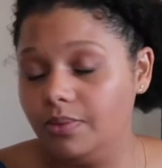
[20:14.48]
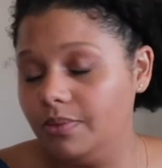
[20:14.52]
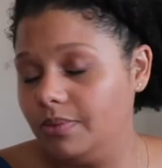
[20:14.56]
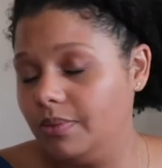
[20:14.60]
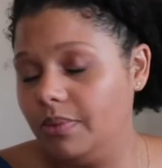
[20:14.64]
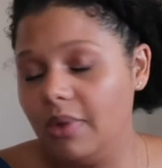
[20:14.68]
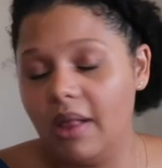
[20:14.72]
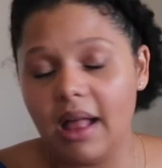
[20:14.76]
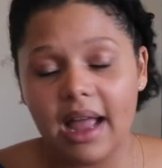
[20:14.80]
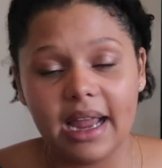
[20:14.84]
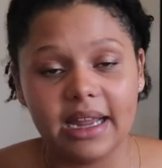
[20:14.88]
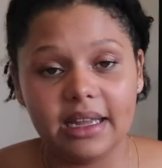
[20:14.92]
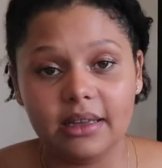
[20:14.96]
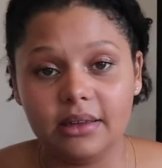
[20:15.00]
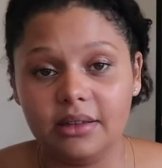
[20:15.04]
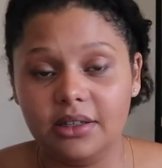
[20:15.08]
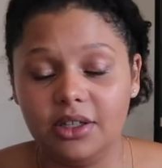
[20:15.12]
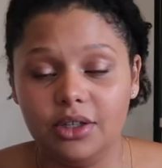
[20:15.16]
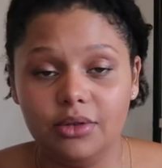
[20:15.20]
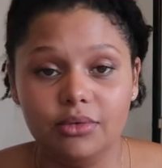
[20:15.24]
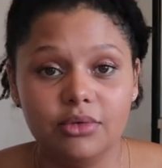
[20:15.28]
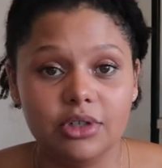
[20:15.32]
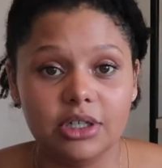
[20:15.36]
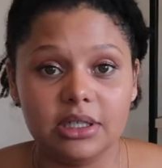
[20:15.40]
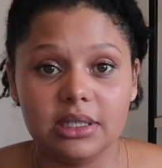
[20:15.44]
like
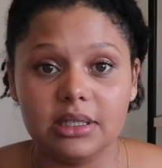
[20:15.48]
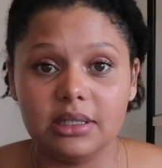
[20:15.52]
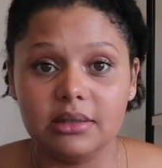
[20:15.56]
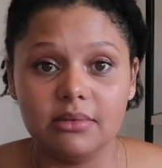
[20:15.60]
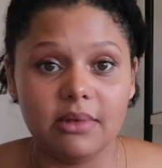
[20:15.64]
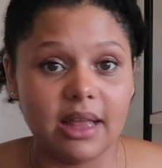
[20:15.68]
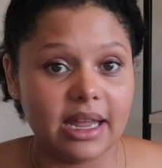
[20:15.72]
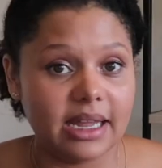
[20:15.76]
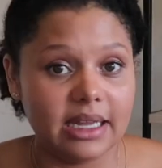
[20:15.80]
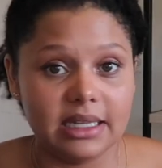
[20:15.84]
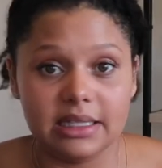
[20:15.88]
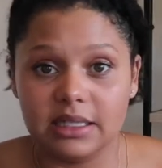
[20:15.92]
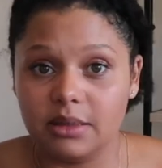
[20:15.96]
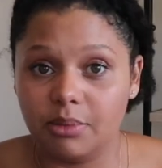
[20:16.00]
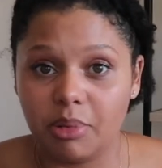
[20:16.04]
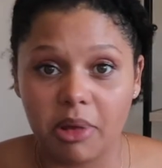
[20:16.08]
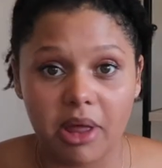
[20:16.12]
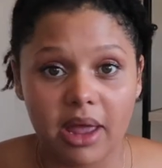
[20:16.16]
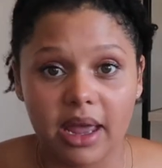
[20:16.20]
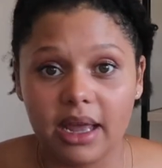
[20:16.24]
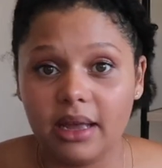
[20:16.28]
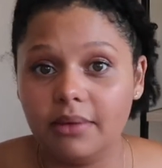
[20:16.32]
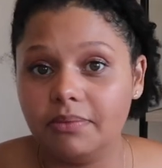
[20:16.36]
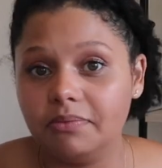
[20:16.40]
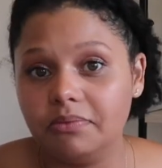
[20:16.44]
you just, like it's the
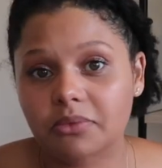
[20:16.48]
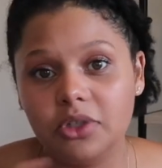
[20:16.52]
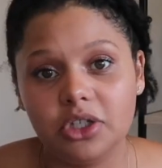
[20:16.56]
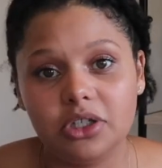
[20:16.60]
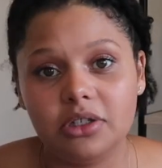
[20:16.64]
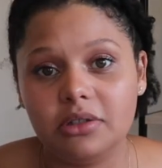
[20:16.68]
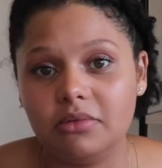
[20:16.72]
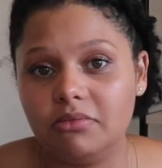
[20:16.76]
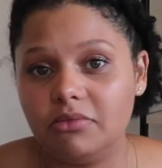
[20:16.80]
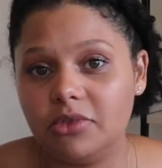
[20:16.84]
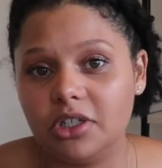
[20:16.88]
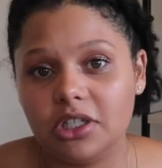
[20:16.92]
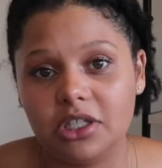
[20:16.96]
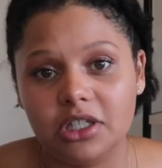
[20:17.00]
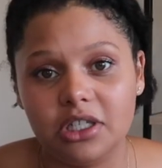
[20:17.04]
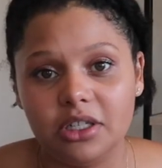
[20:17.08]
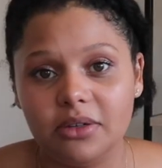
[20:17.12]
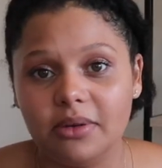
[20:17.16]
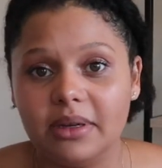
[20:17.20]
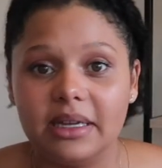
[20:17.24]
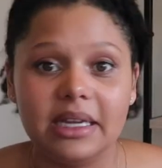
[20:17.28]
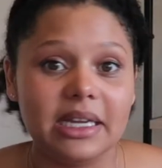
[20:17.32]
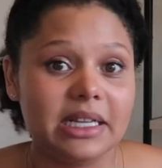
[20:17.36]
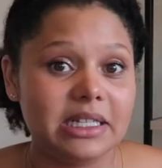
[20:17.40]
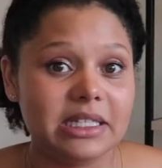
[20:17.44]
plague. Just do
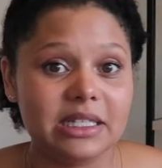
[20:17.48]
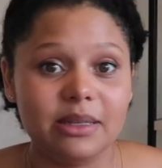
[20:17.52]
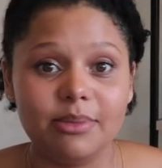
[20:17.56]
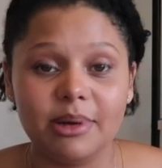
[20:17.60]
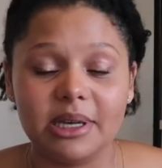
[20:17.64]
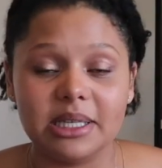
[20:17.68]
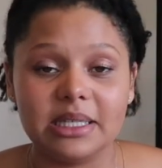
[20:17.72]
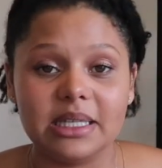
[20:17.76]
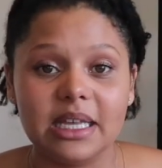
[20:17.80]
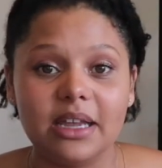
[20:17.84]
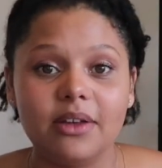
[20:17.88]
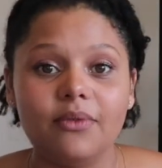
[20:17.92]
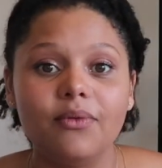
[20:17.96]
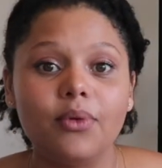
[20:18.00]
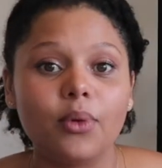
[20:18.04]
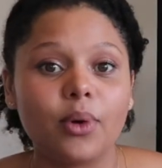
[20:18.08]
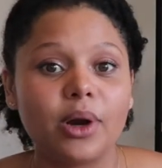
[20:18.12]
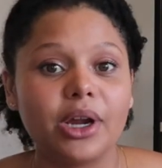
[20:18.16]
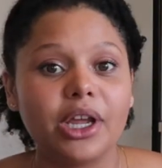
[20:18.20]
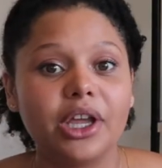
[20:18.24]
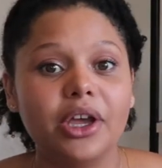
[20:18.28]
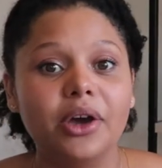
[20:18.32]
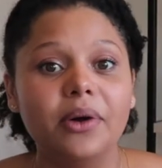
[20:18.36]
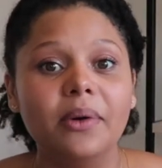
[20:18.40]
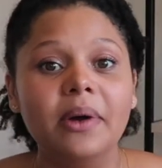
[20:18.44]
it. It's the best thing for
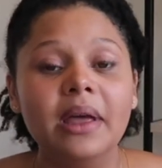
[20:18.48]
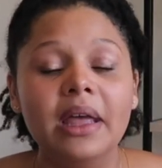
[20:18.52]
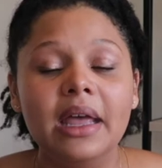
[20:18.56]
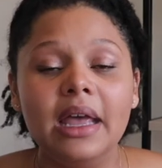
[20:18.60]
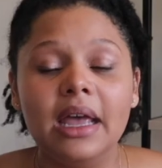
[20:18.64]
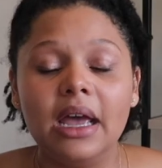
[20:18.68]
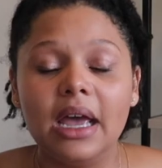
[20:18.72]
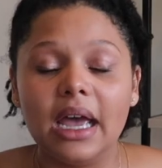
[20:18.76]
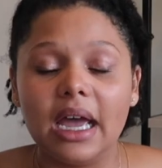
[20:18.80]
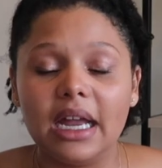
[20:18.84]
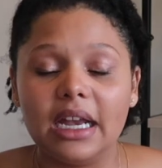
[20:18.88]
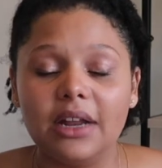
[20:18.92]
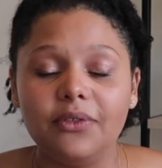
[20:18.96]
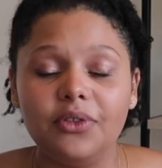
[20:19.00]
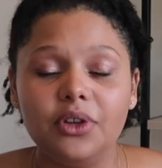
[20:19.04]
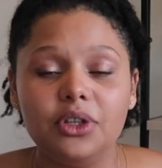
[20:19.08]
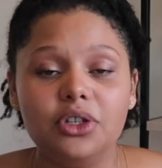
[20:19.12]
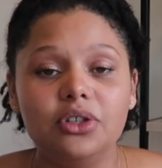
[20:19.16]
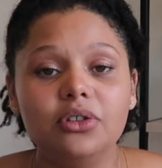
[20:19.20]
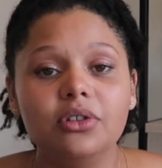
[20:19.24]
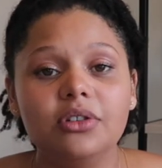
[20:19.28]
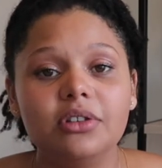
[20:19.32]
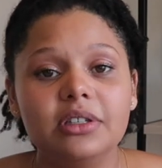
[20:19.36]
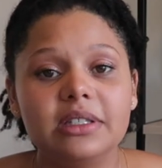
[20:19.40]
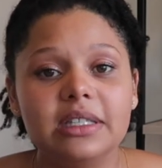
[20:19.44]
you. And if you do
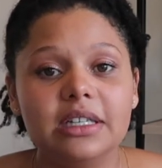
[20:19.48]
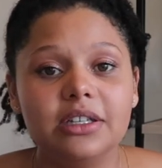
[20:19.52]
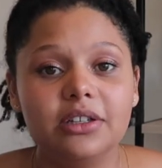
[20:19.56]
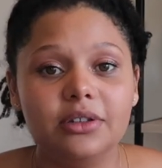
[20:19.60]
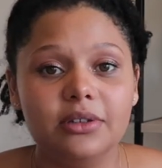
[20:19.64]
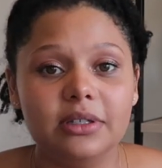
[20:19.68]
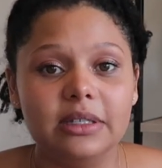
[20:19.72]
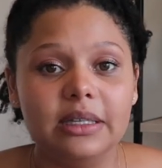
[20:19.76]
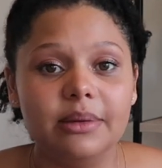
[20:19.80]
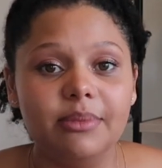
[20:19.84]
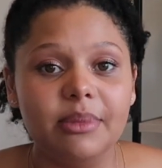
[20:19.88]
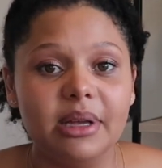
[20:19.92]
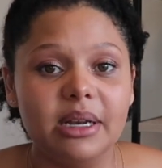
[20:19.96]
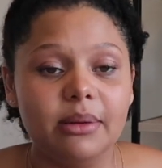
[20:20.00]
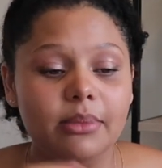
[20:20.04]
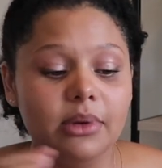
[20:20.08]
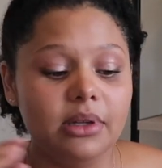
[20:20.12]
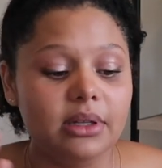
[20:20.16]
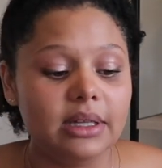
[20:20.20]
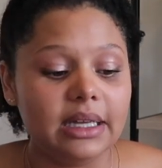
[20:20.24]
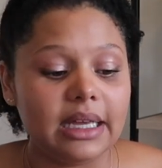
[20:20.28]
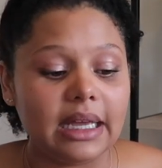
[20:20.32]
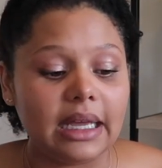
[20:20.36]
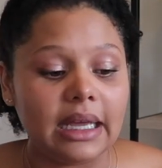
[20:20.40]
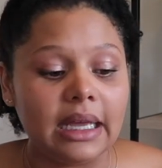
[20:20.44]
use it
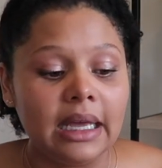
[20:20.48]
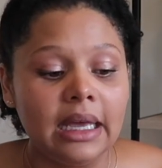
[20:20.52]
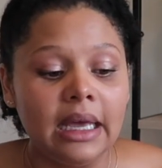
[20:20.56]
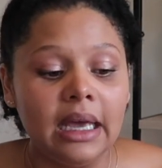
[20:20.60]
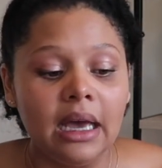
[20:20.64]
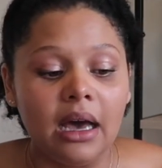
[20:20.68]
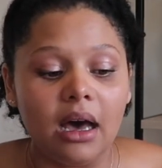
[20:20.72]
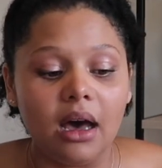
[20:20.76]
minimally.